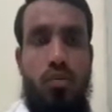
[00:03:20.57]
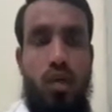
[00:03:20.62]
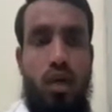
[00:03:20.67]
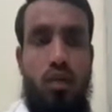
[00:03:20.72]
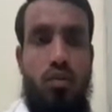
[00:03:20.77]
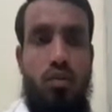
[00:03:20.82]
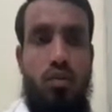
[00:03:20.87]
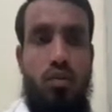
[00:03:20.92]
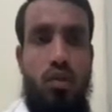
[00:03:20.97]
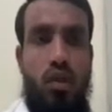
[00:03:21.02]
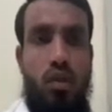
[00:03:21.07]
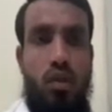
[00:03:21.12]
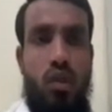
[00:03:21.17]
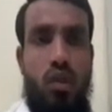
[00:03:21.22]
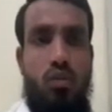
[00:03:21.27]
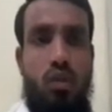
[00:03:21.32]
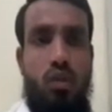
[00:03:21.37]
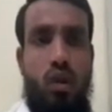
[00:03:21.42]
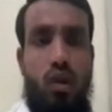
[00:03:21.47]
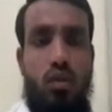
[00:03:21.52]
we have seen the
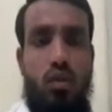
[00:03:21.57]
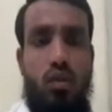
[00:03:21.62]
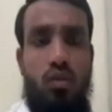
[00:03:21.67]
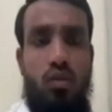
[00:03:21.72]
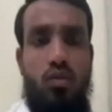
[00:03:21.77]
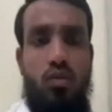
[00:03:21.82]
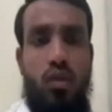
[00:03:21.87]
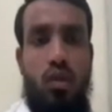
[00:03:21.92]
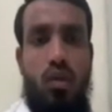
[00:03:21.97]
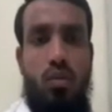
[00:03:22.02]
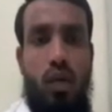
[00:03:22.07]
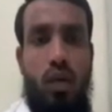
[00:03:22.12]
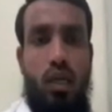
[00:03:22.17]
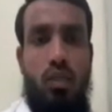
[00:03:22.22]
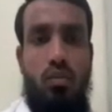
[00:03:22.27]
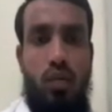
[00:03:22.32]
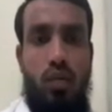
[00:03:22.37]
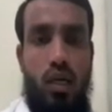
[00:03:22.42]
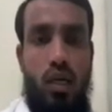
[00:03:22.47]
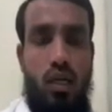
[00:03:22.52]
importance of the
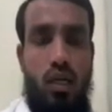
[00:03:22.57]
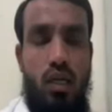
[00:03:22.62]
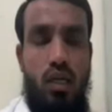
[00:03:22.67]
Marismatic